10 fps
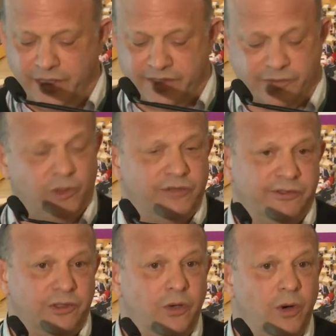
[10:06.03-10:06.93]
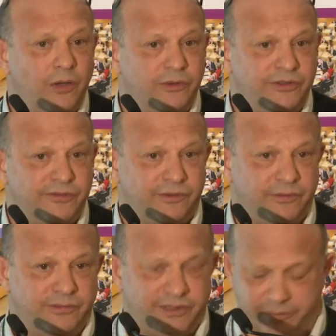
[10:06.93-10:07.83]
There's a wonderful quote
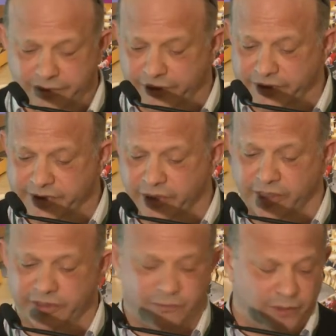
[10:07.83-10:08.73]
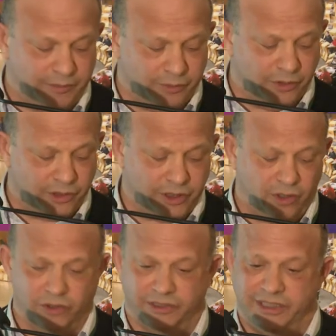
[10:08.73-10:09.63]
from Timothy Snyder's wee book
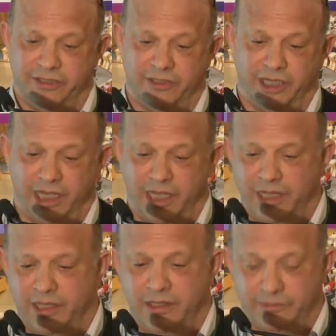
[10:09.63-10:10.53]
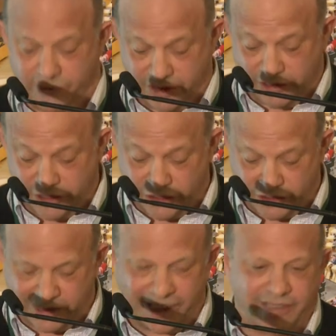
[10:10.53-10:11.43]
on tyranny, which I'd urge
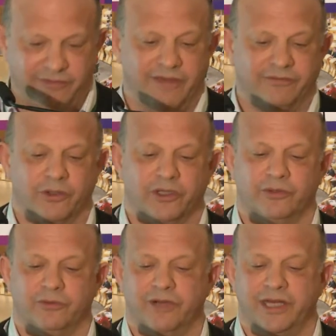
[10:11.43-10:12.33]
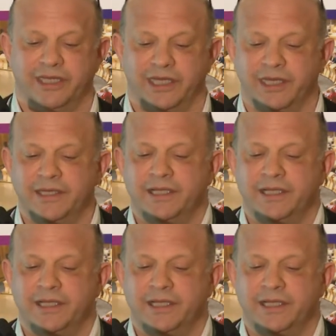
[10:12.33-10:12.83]
you to get if you haven't got it already.